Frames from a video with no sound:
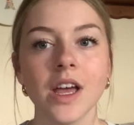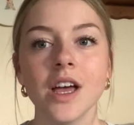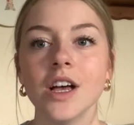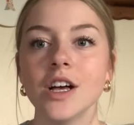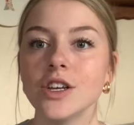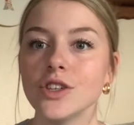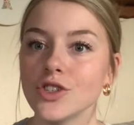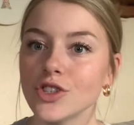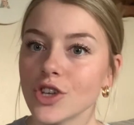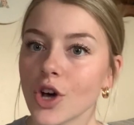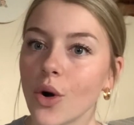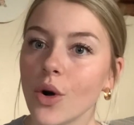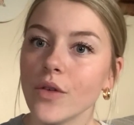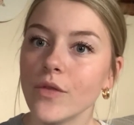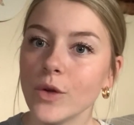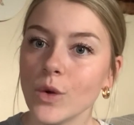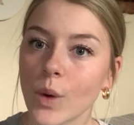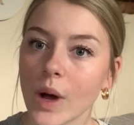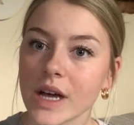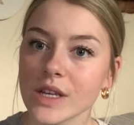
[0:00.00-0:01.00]
So if
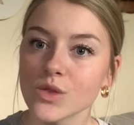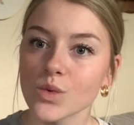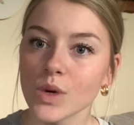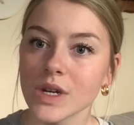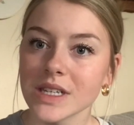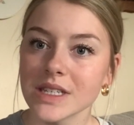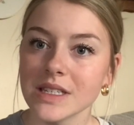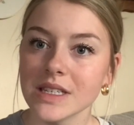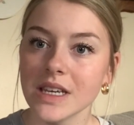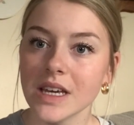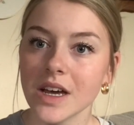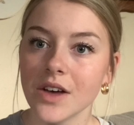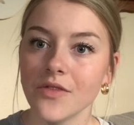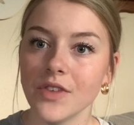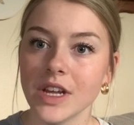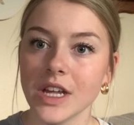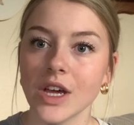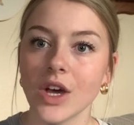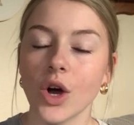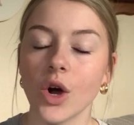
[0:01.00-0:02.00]
you guys want to see a
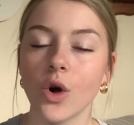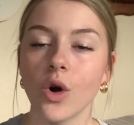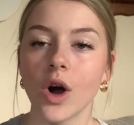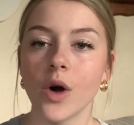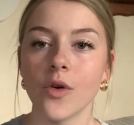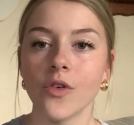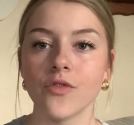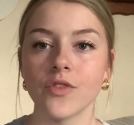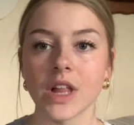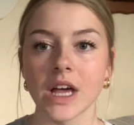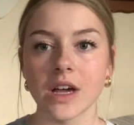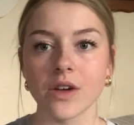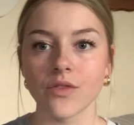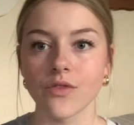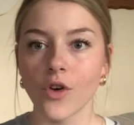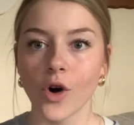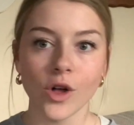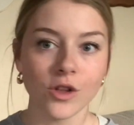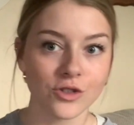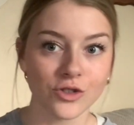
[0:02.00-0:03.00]
video of like
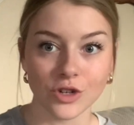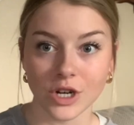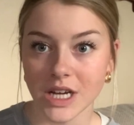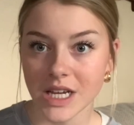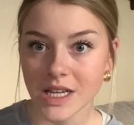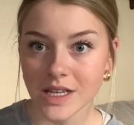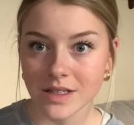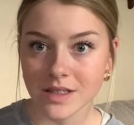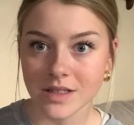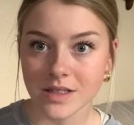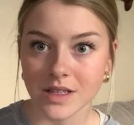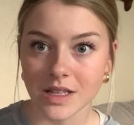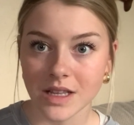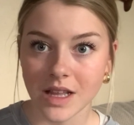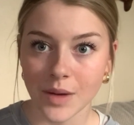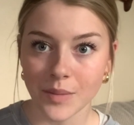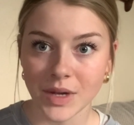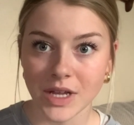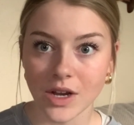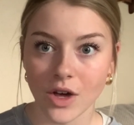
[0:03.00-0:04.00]
fall drinks,
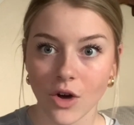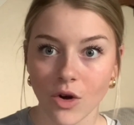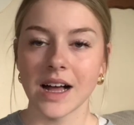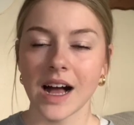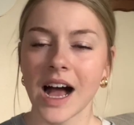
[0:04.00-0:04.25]
let me know.